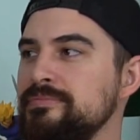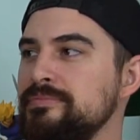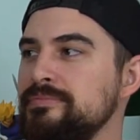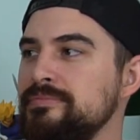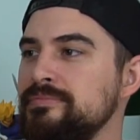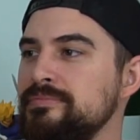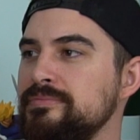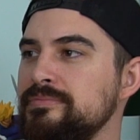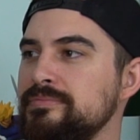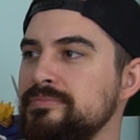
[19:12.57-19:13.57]

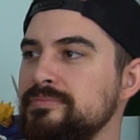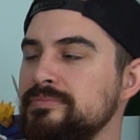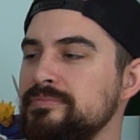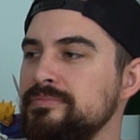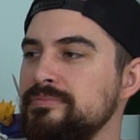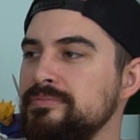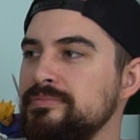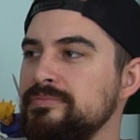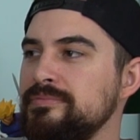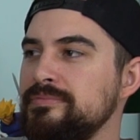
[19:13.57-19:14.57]

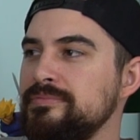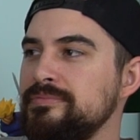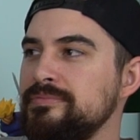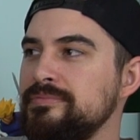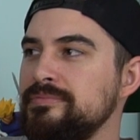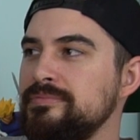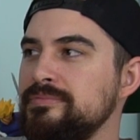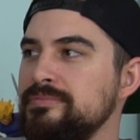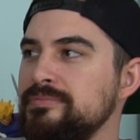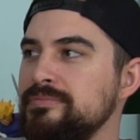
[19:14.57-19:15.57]

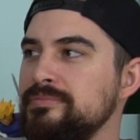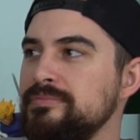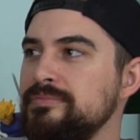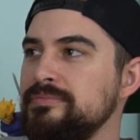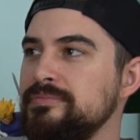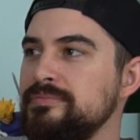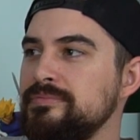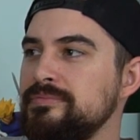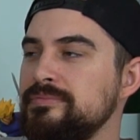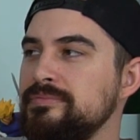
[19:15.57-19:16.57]

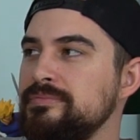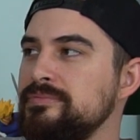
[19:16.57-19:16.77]
The person shown says nothing.